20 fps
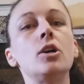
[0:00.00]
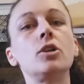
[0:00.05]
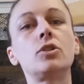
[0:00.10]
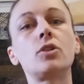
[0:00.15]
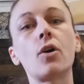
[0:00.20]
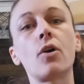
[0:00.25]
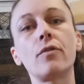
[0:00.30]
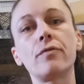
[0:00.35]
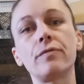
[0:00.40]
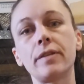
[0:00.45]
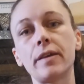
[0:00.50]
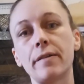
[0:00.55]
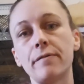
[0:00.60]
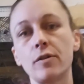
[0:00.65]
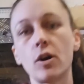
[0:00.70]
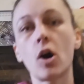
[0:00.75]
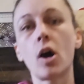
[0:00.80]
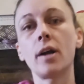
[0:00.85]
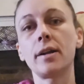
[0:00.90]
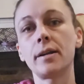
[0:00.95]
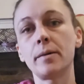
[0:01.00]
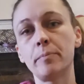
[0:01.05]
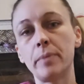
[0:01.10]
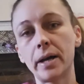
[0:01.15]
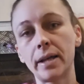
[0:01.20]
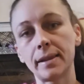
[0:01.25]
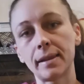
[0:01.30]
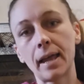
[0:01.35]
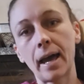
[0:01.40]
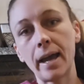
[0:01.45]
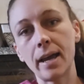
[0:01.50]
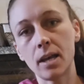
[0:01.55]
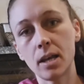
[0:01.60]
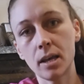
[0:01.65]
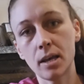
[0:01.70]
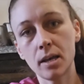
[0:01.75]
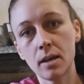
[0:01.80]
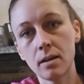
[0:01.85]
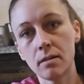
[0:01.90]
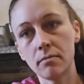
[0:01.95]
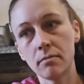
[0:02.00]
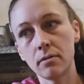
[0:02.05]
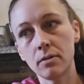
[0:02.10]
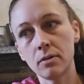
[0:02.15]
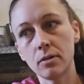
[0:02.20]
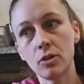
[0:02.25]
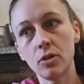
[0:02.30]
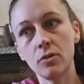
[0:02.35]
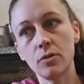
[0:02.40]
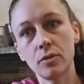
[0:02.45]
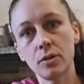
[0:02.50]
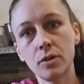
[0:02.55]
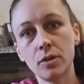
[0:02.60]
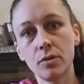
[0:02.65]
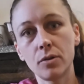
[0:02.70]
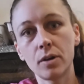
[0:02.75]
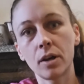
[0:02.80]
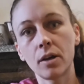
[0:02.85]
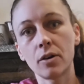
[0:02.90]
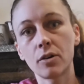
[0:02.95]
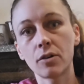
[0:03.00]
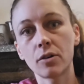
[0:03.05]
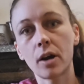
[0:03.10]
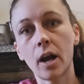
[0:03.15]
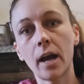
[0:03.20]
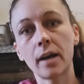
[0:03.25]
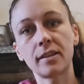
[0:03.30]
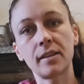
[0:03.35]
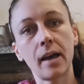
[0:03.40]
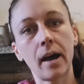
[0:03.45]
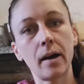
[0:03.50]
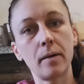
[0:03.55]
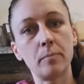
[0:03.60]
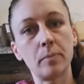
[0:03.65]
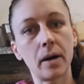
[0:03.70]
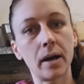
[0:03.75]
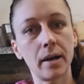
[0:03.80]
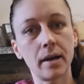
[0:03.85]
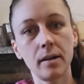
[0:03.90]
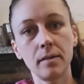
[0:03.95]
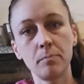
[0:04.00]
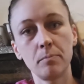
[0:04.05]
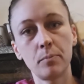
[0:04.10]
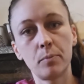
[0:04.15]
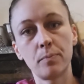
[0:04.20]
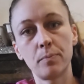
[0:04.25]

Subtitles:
So if they've gotten a bit leggy, you can correct that by